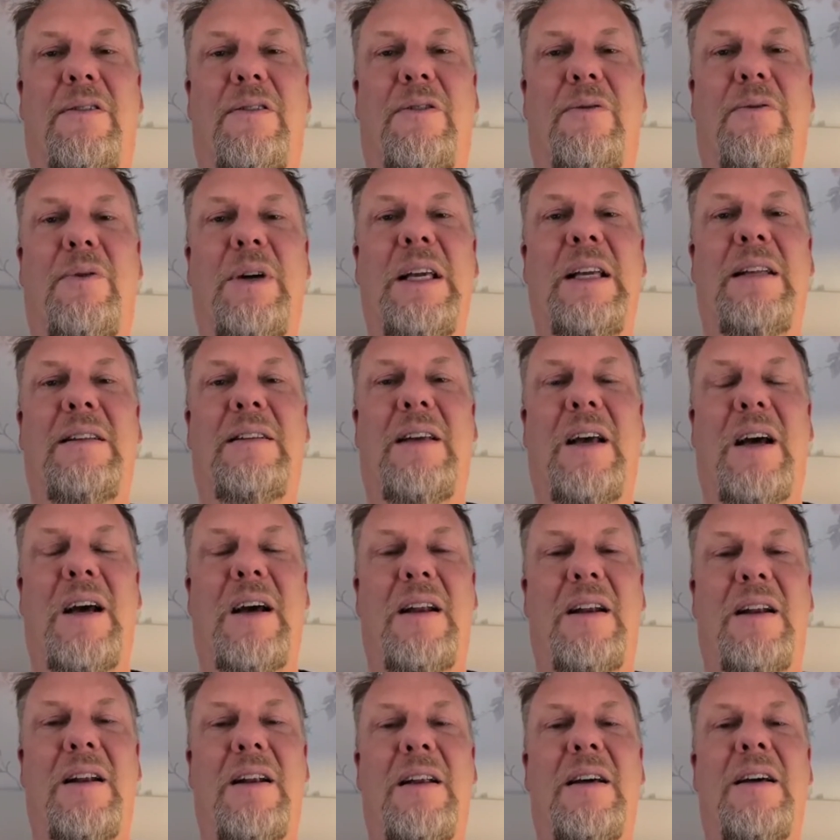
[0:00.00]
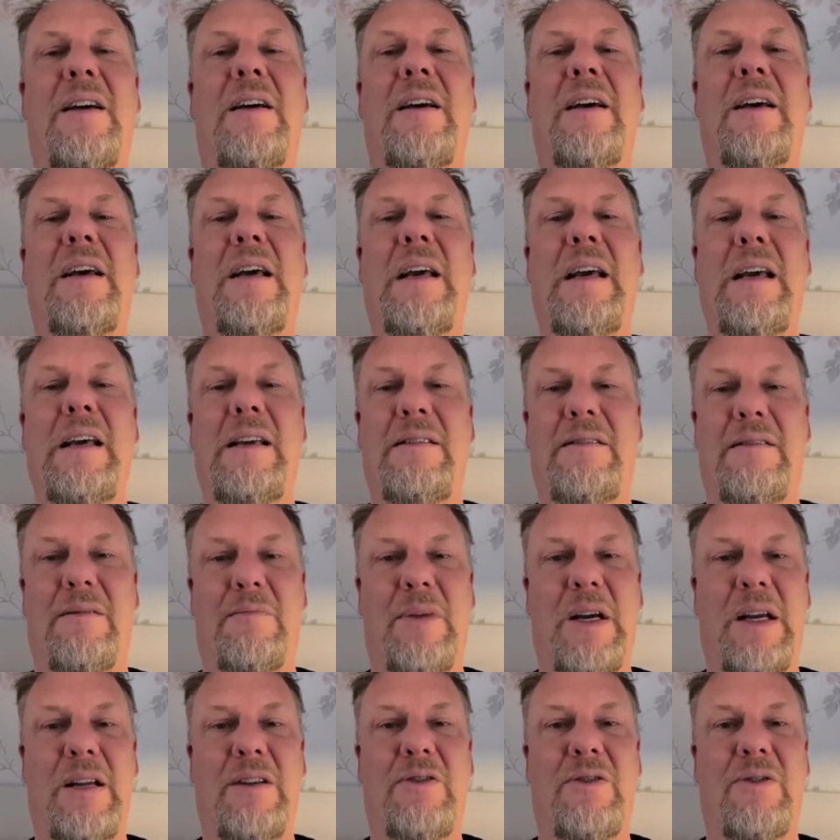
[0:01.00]
310 is a
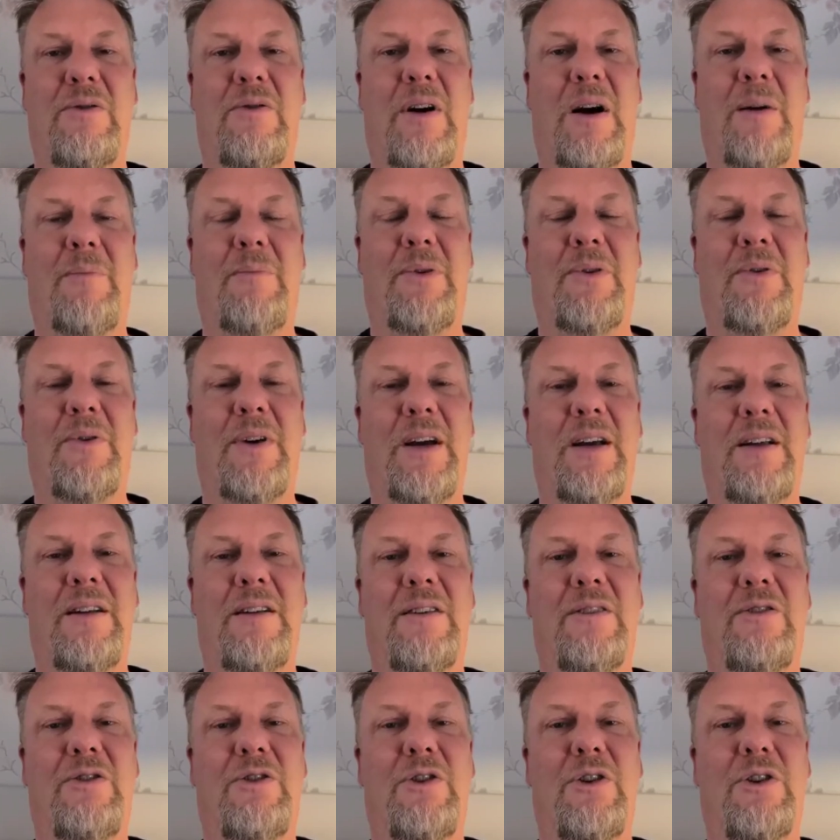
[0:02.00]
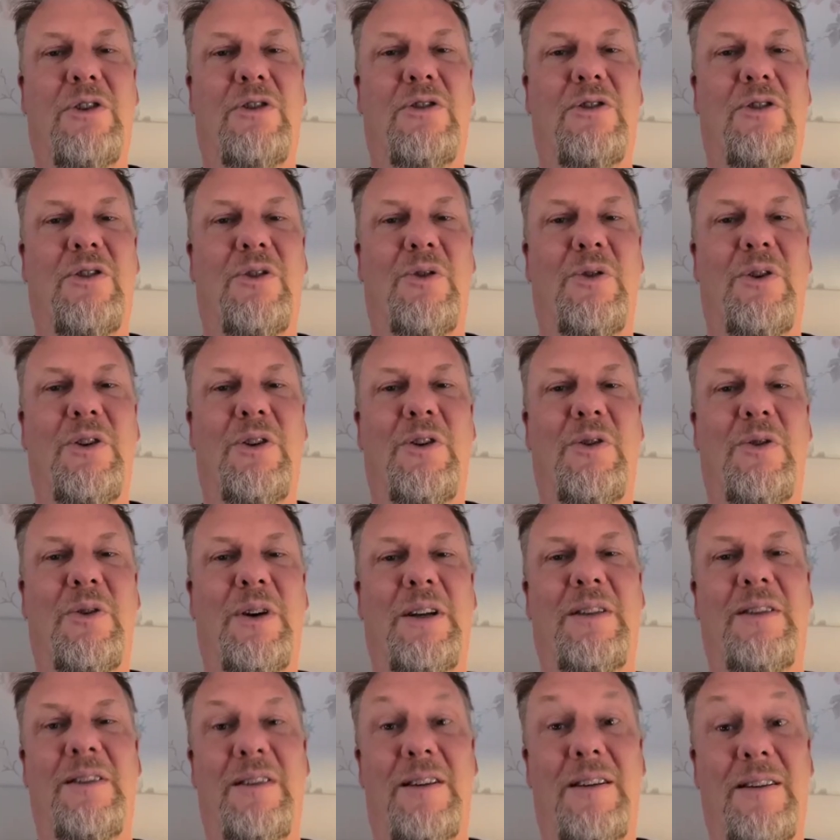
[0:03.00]
major upgrade, just so you know
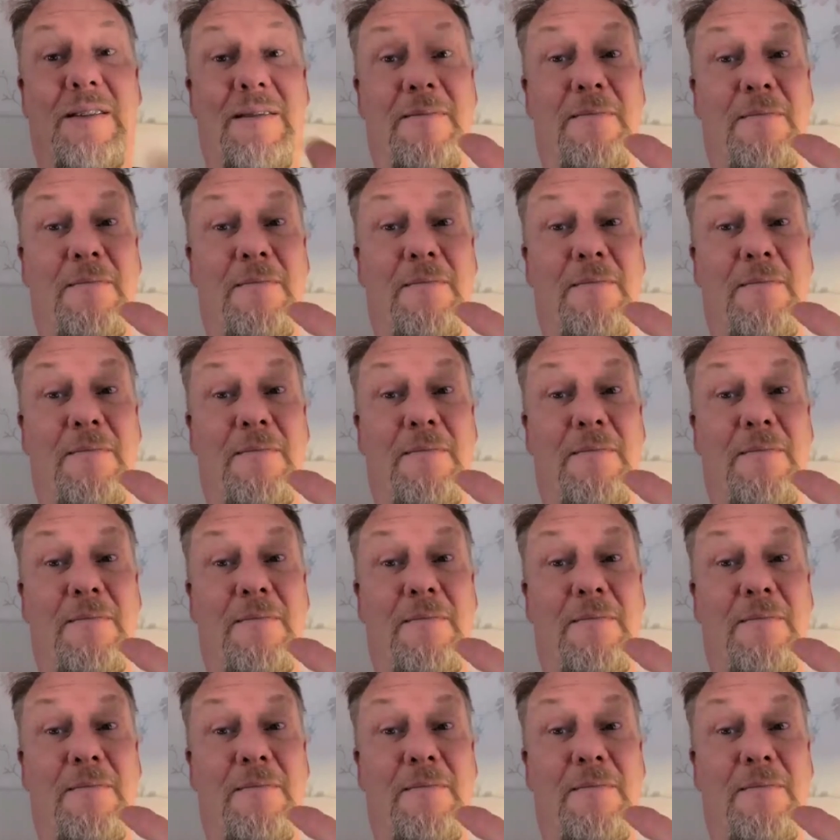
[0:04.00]
it.